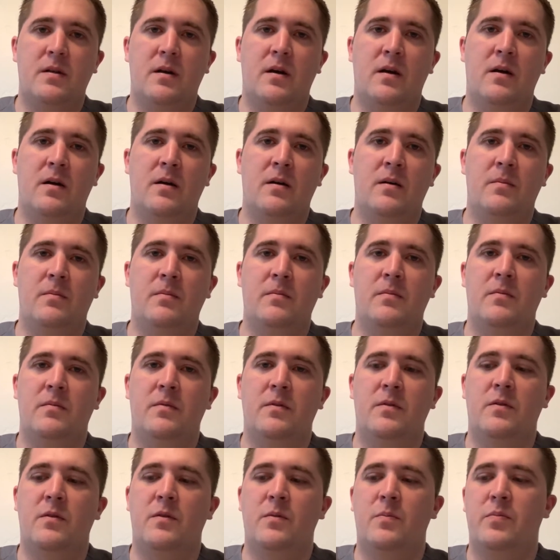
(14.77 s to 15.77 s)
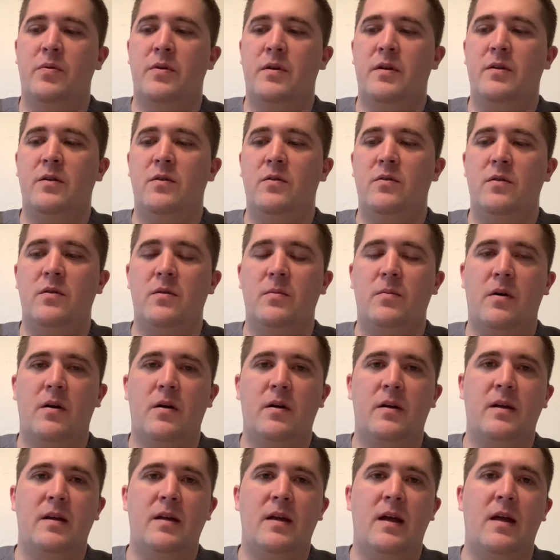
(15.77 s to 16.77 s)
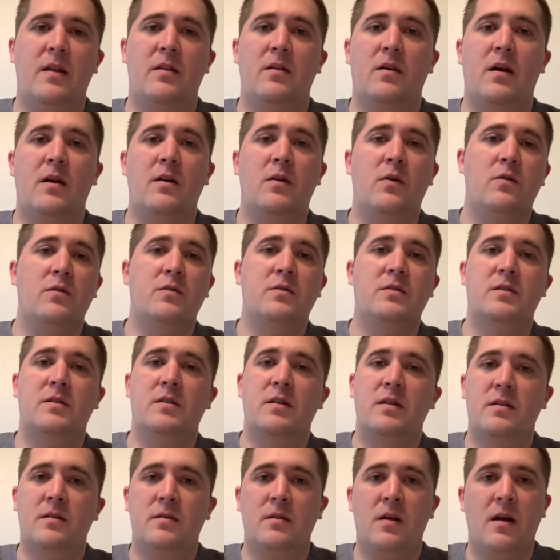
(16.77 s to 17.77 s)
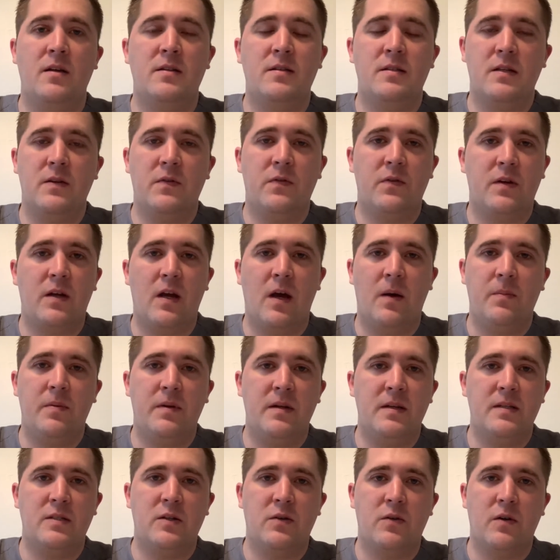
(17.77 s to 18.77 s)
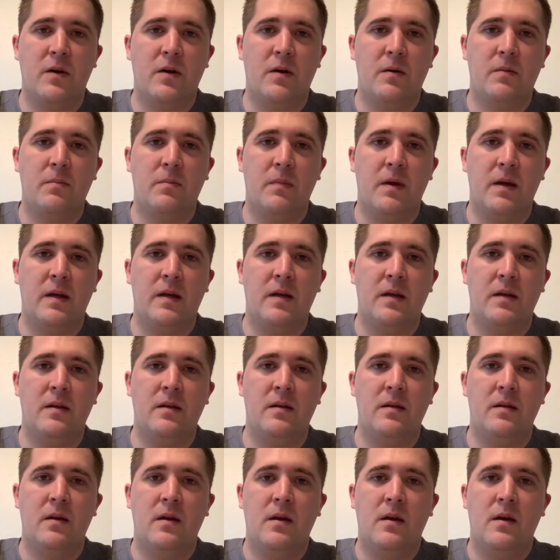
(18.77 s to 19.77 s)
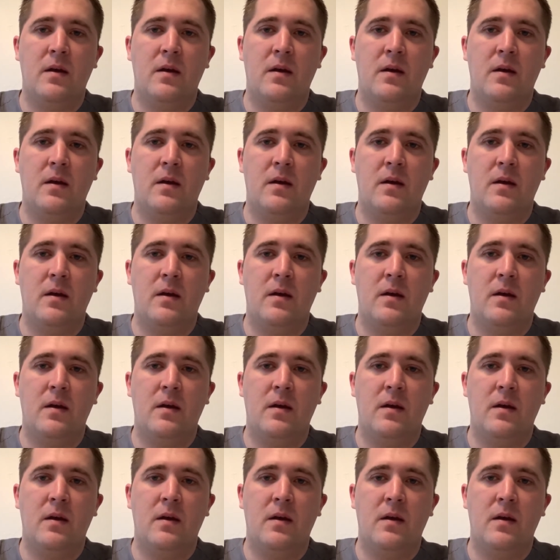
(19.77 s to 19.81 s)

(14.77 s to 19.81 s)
They're pretty new to the market, and I know there's tons of different companies that are making